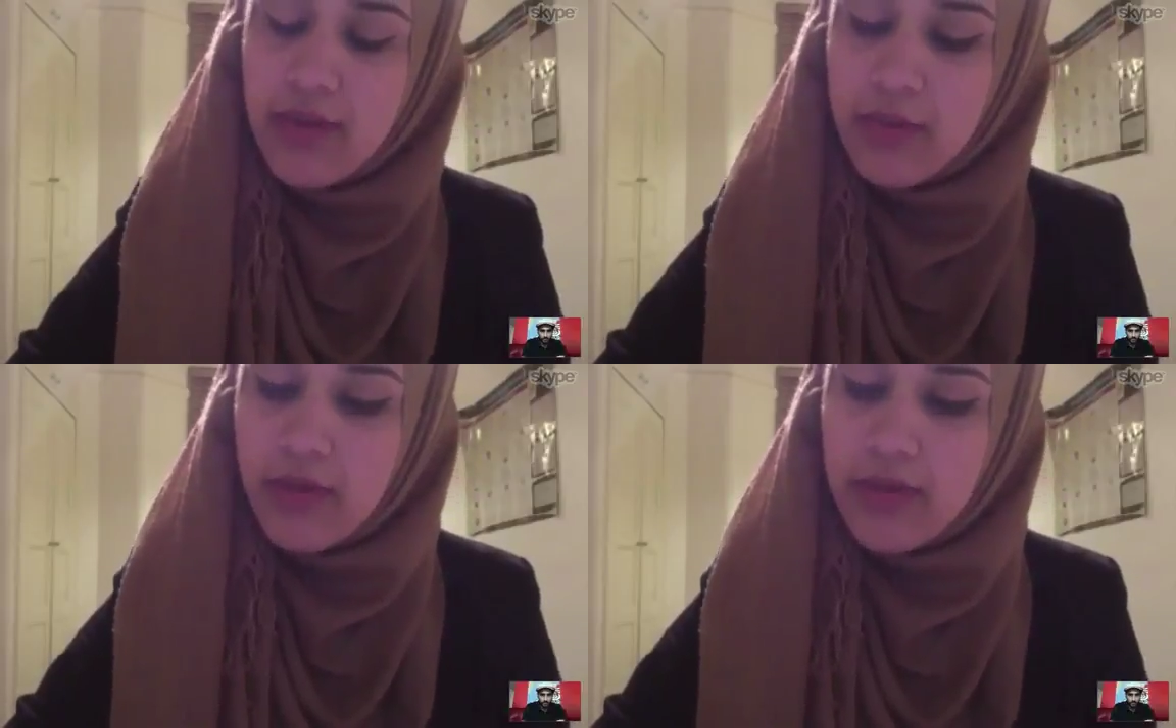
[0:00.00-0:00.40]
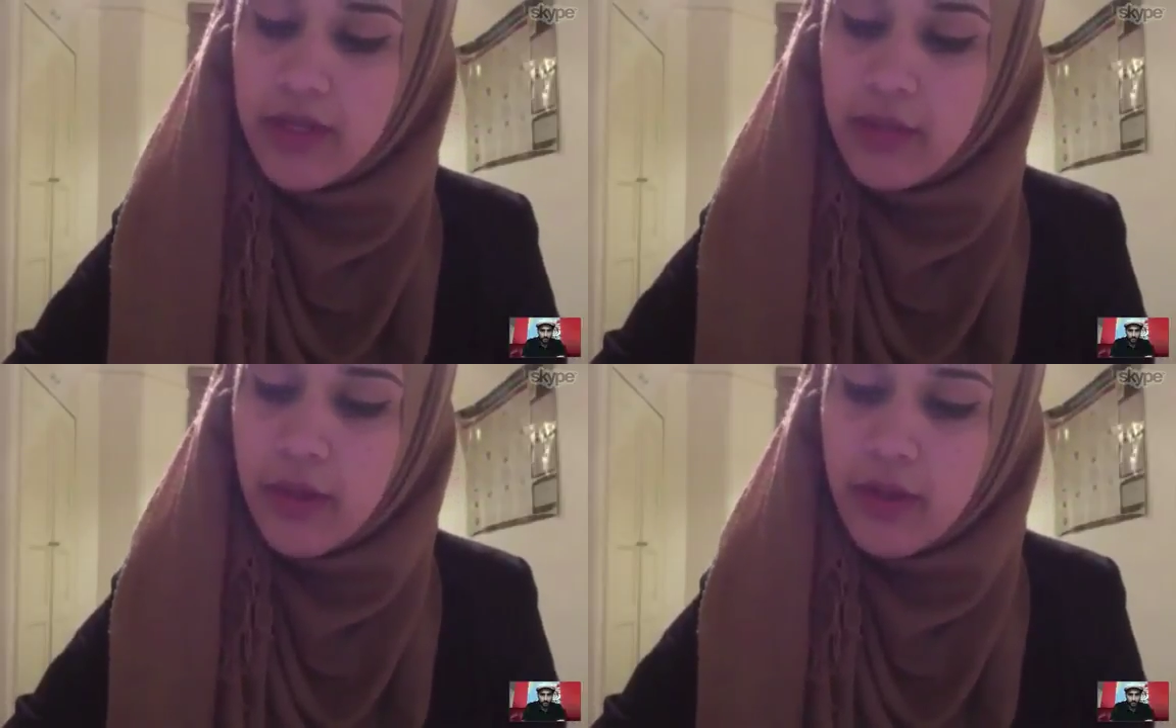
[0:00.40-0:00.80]
people are
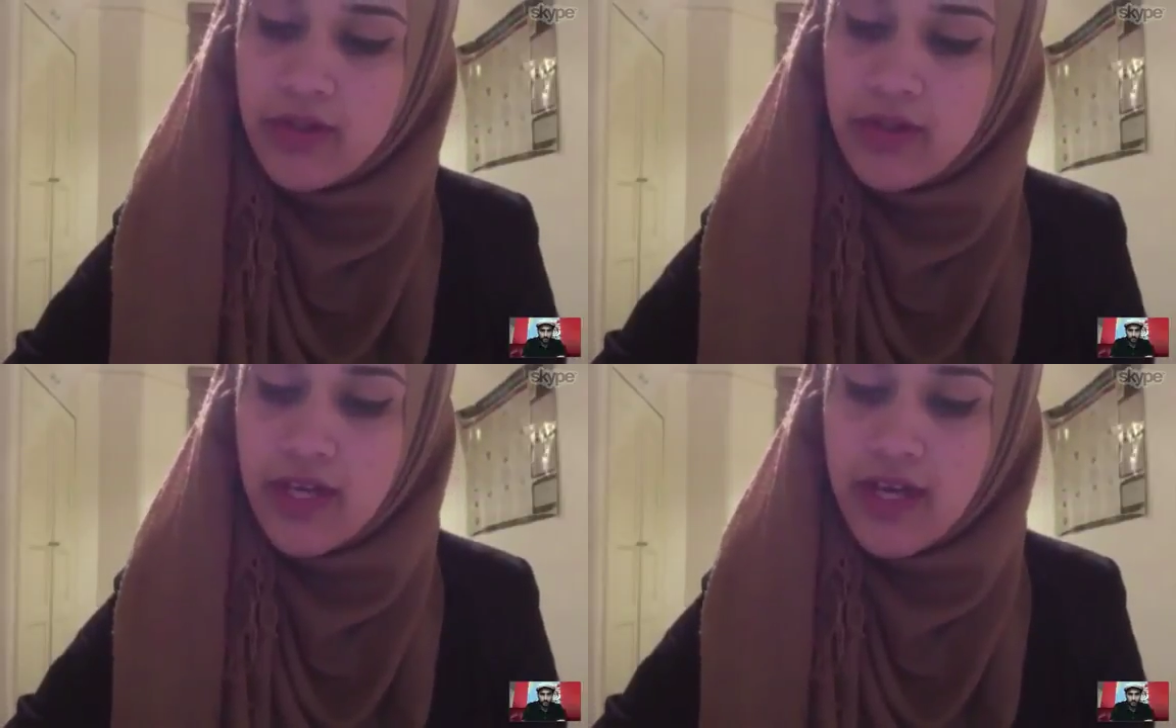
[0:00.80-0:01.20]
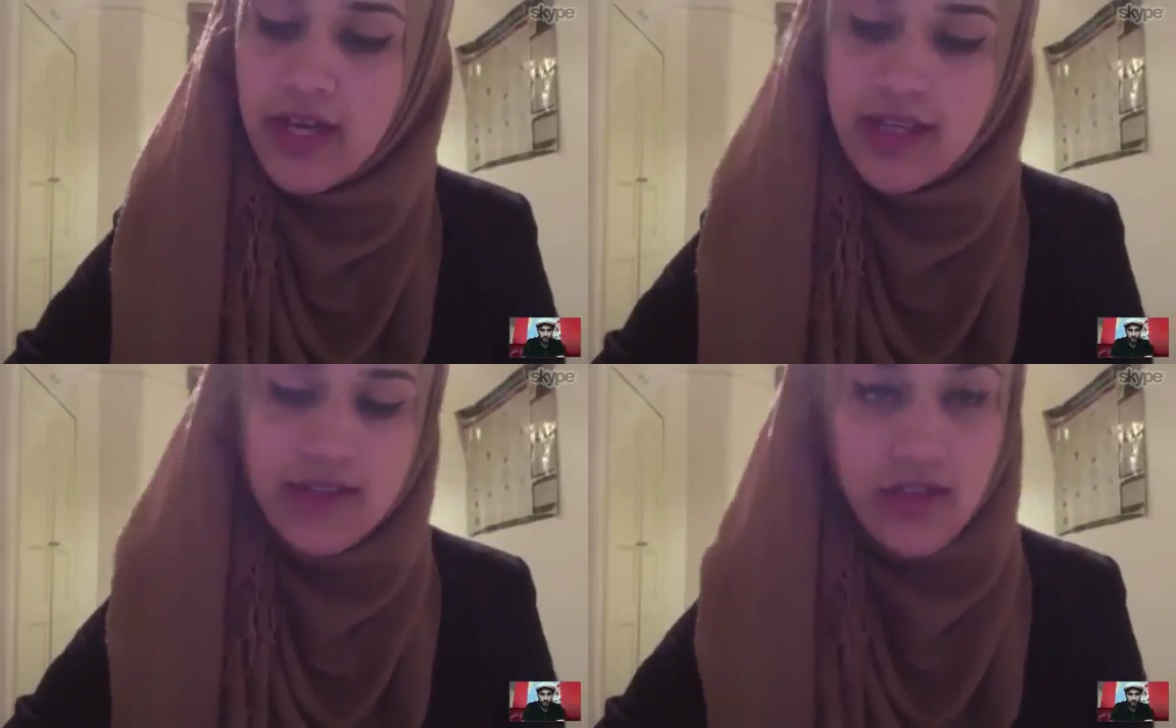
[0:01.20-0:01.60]
being approached
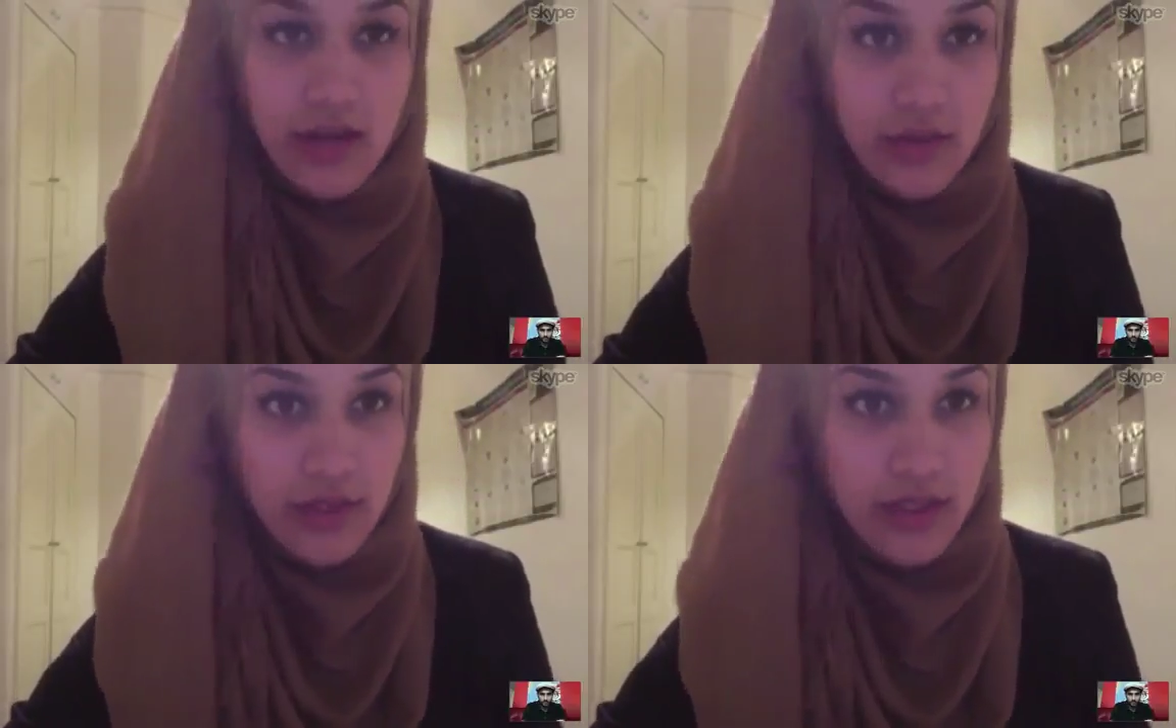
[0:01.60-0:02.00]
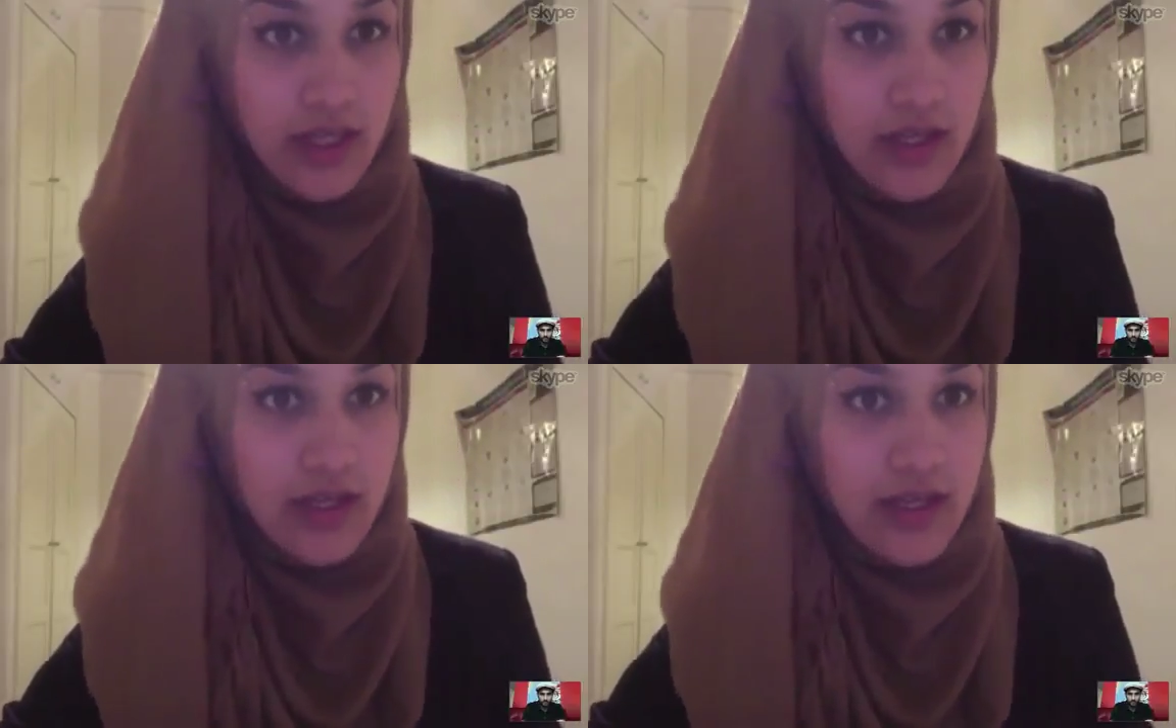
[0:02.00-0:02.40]
is not
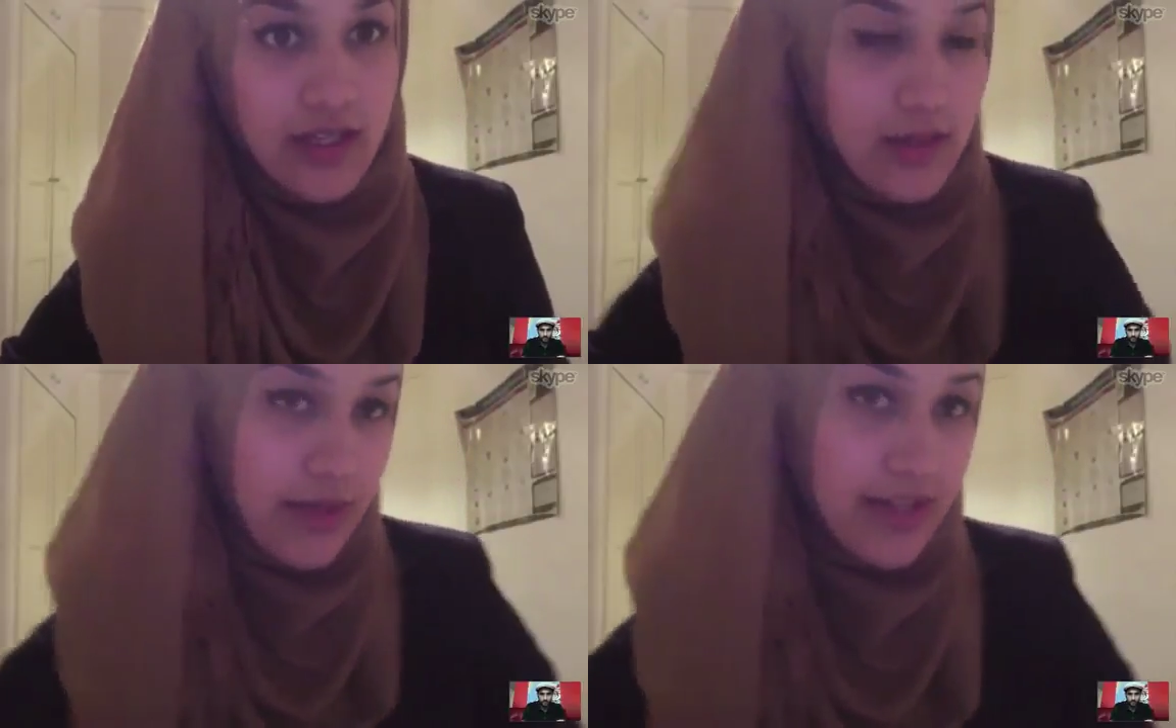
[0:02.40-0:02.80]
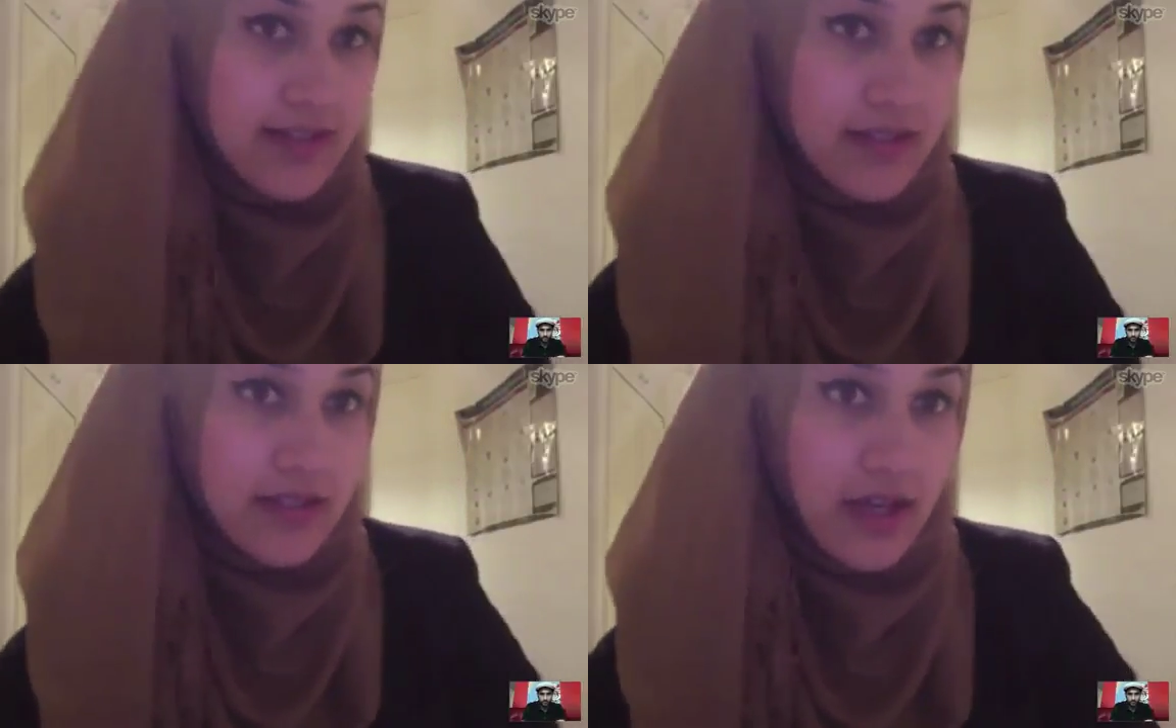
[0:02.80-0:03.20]
really the
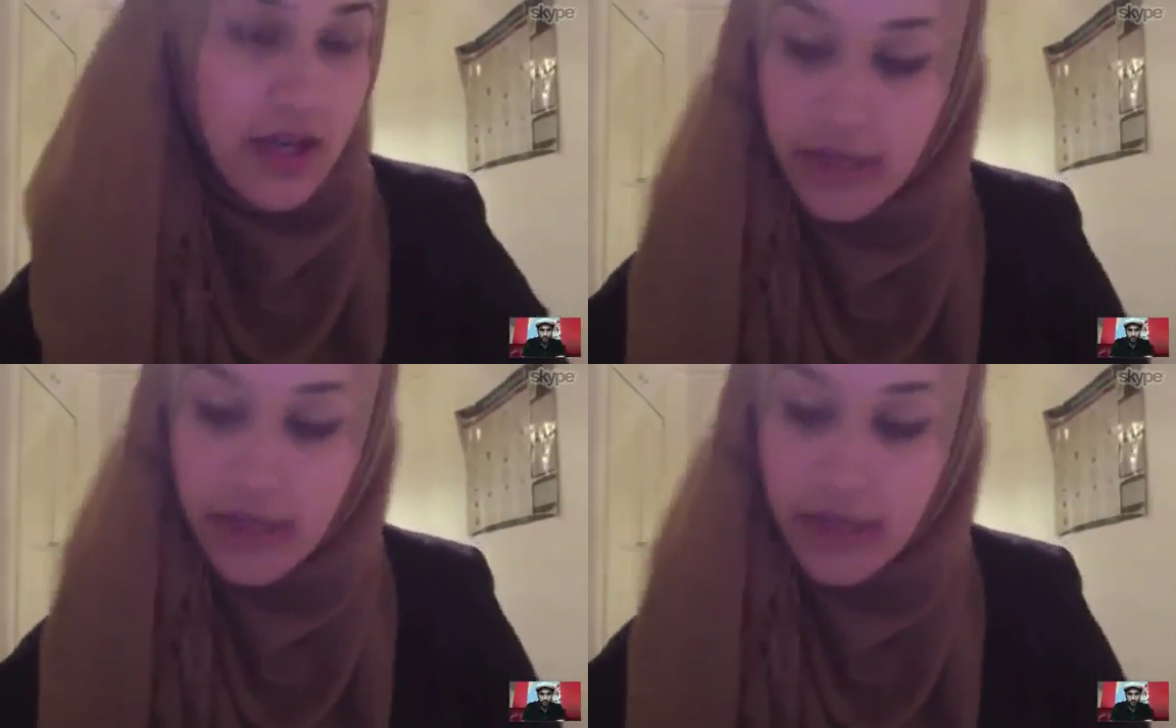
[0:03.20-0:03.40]
best.